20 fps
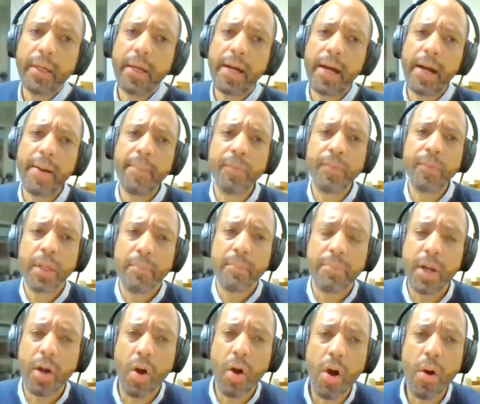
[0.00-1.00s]

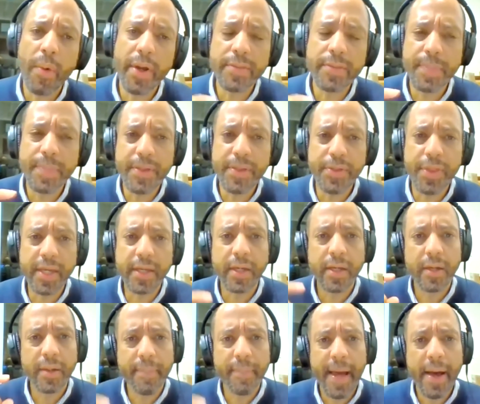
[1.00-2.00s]
But always be
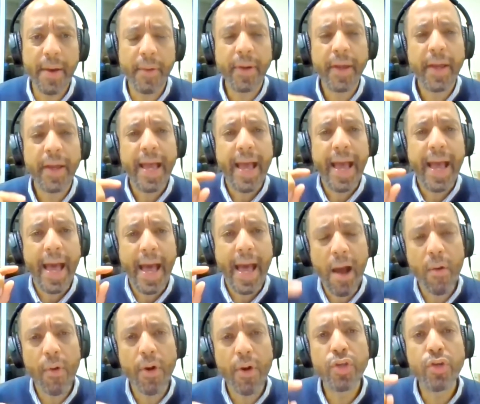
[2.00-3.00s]
thinking about,
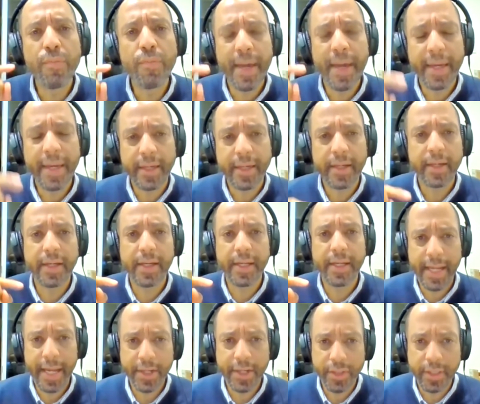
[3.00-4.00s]
how are you making a
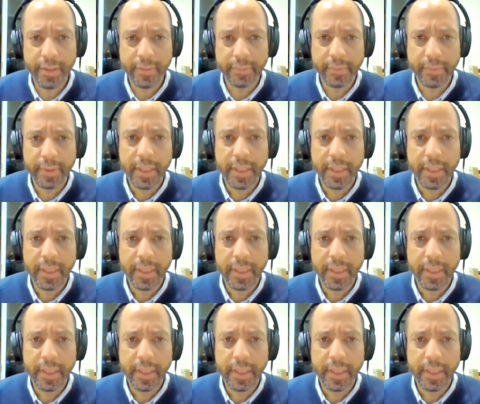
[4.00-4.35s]
connection?